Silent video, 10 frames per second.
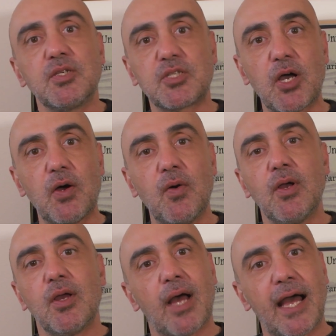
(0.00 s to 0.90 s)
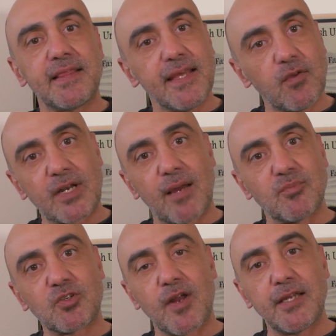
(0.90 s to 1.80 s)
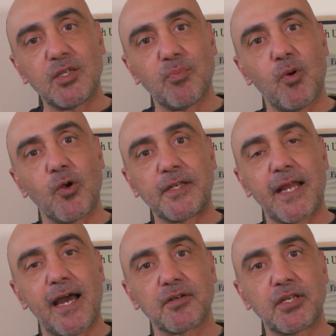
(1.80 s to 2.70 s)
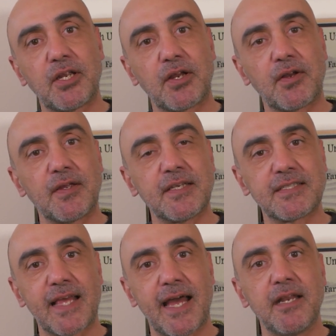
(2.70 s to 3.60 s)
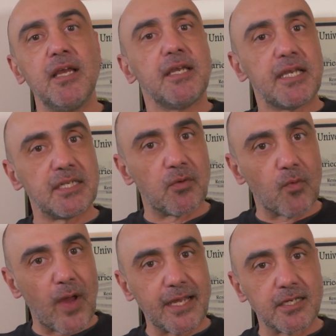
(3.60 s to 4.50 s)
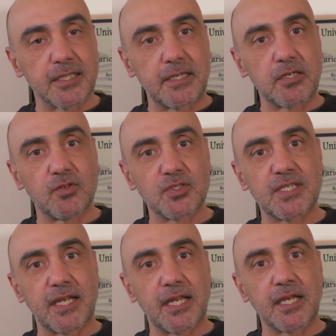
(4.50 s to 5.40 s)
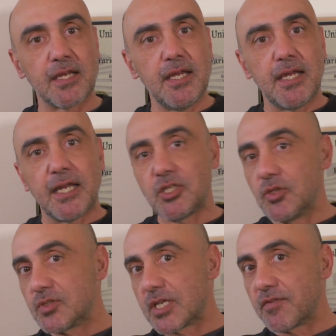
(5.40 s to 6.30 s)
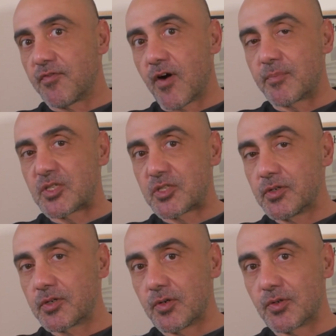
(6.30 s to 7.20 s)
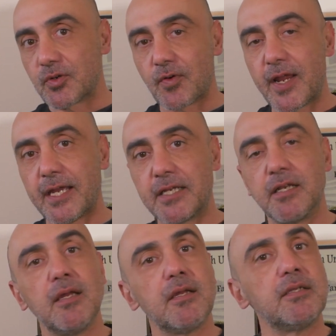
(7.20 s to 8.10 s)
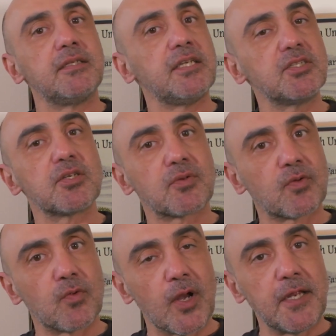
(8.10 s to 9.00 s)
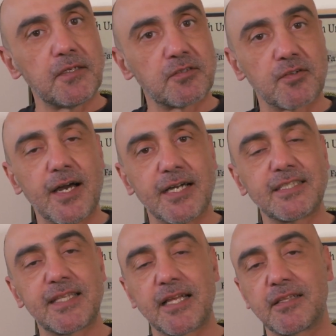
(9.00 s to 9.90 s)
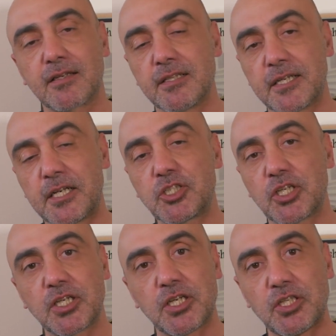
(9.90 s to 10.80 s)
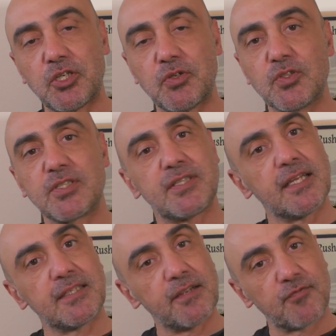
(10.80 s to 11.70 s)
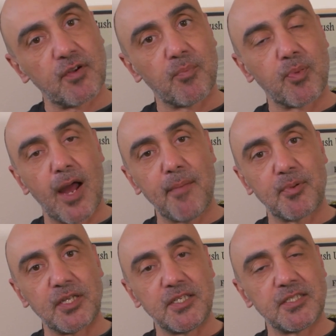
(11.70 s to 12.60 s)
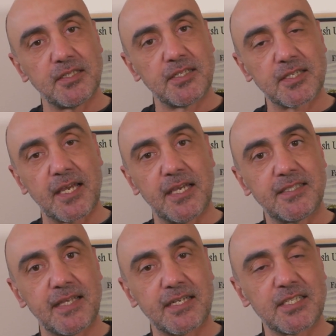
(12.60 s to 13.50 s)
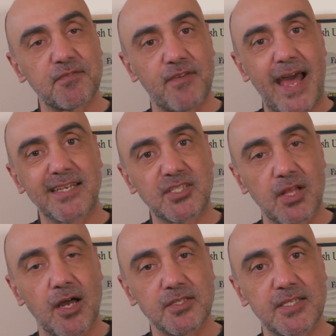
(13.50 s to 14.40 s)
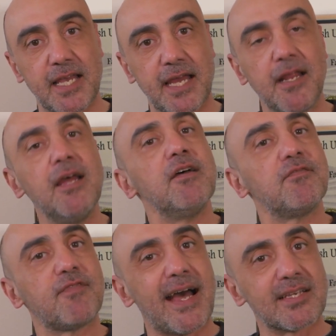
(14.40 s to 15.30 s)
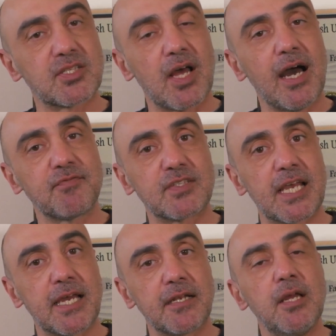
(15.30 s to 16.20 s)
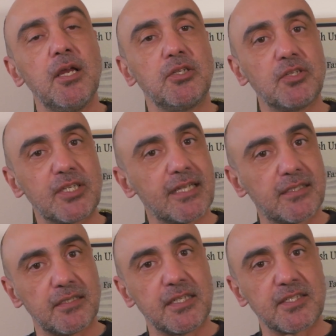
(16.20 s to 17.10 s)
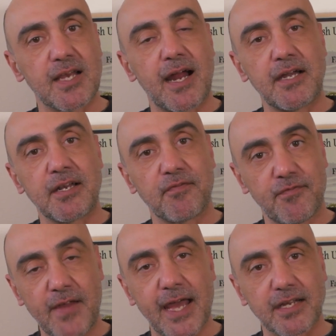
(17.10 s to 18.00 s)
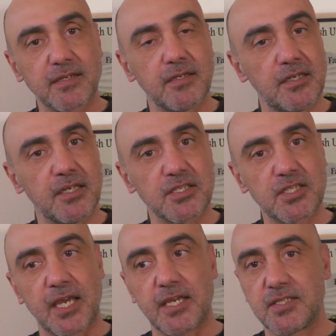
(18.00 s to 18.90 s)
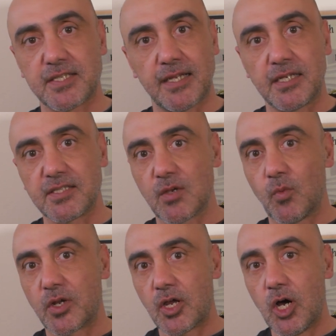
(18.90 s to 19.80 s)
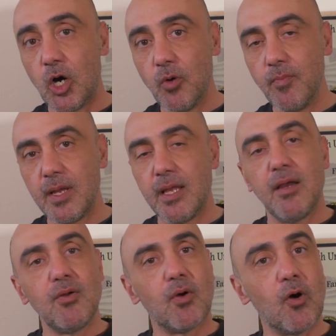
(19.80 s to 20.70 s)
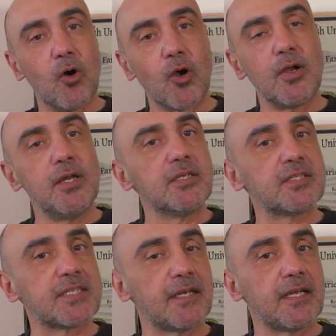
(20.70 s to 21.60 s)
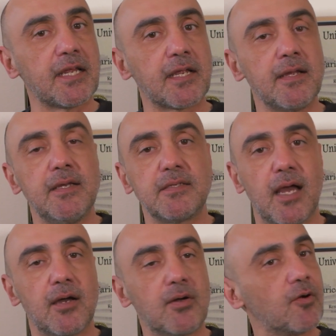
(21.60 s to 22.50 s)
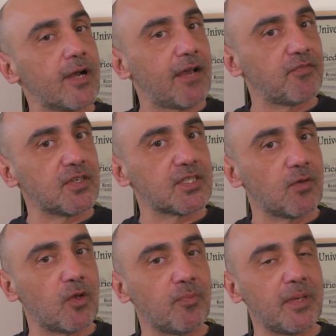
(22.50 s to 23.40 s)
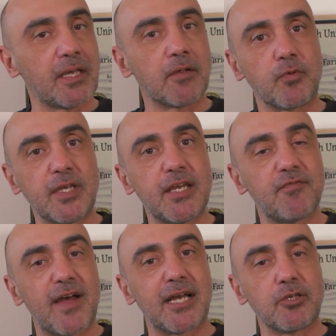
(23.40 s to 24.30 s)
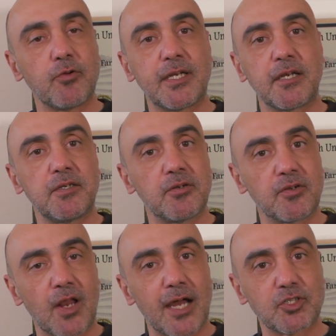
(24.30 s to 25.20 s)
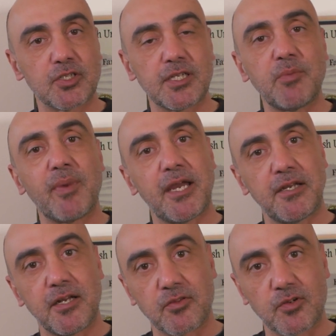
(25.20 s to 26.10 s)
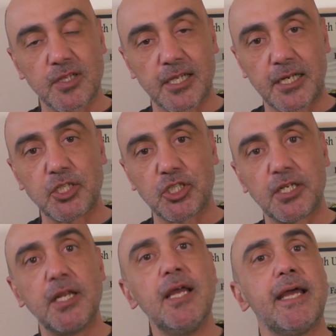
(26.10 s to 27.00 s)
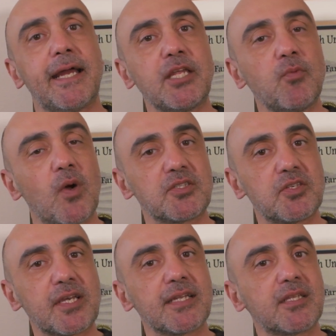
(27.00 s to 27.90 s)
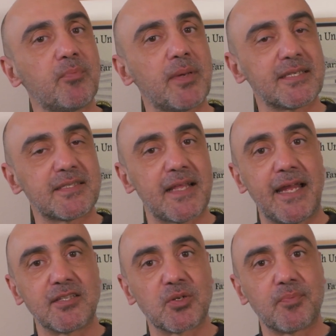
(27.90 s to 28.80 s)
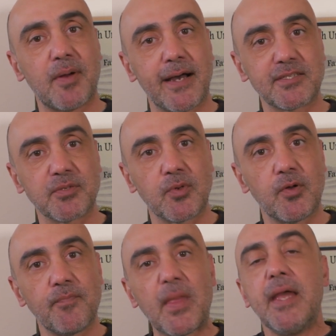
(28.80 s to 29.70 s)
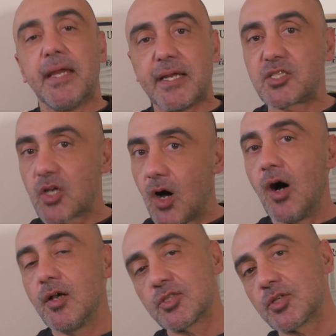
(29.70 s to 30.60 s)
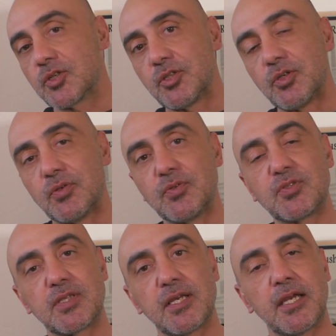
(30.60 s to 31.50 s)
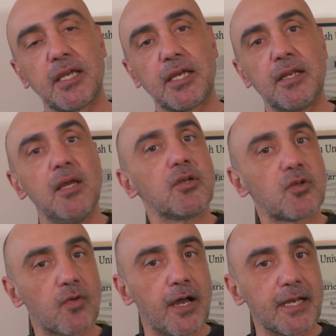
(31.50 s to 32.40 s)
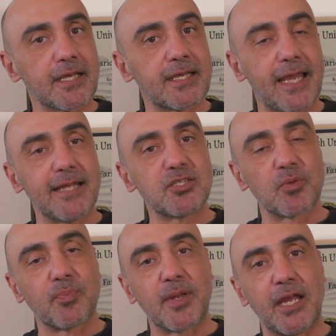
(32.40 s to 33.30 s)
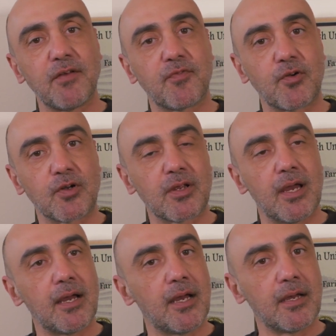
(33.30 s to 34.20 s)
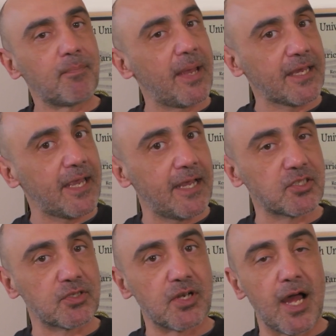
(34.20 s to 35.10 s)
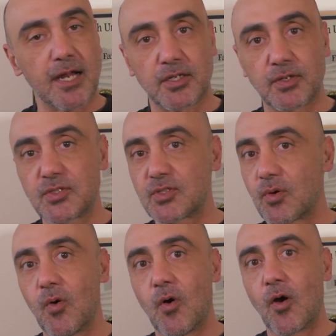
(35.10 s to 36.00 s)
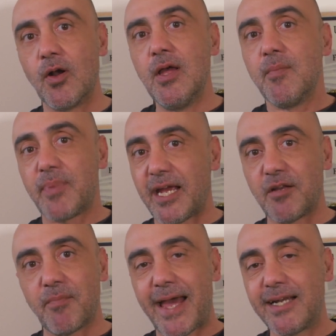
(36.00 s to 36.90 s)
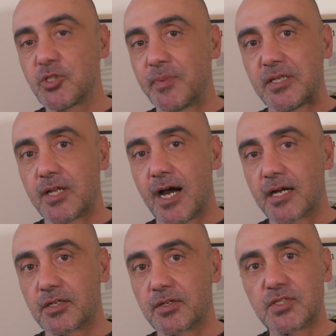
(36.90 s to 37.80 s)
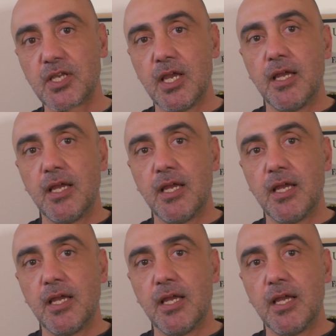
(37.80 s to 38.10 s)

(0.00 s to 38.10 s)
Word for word: So I think what I'm trying to point out here is that in the right clinical setting and using pharmaceutical grade, these are great drugs that clinician can use the different properties in this case that it's fast onset, fast offset to get the desired effect. In this case, sending someone home or sending uh, or having someone being reevaluated neurologically by another clinician and he wants to get the best answer possible. It's also used in chronic cancer pain for uh, cancer doctors or pain management doctors.